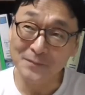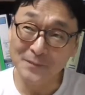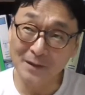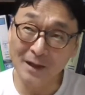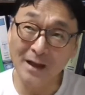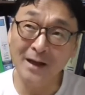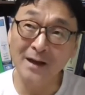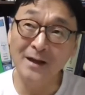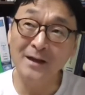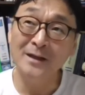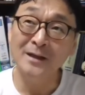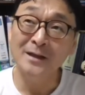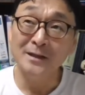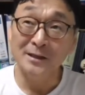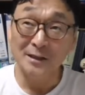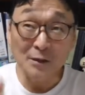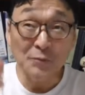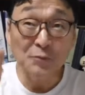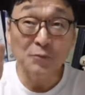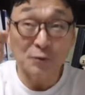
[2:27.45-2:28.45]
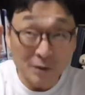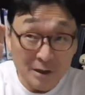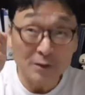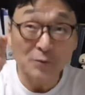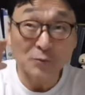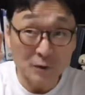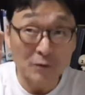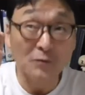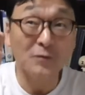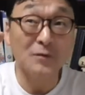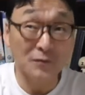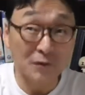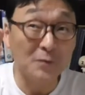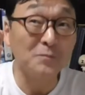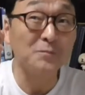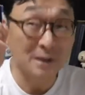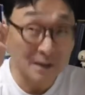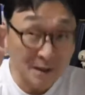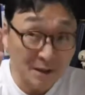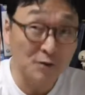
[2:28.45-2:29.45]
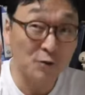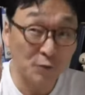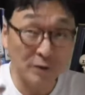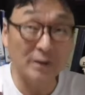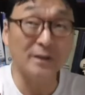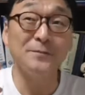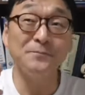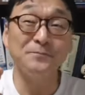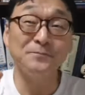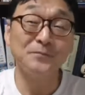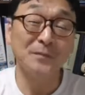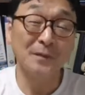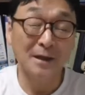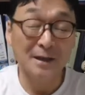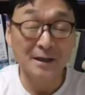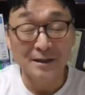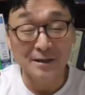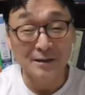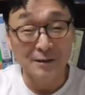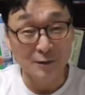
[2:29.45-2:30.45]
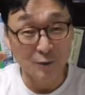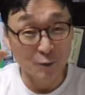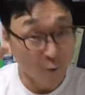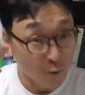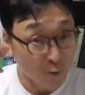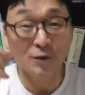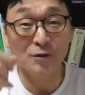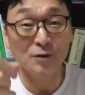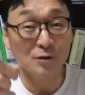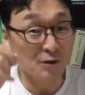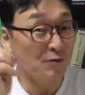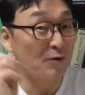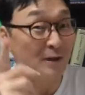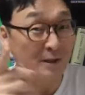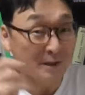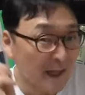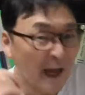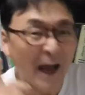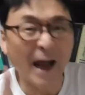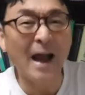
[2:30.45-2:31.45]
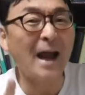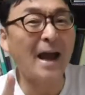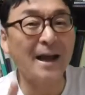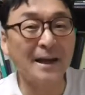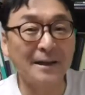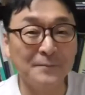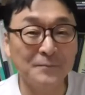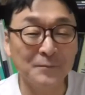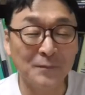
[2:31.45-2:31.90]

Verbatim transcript: that if you eat from this tree, you will surely die.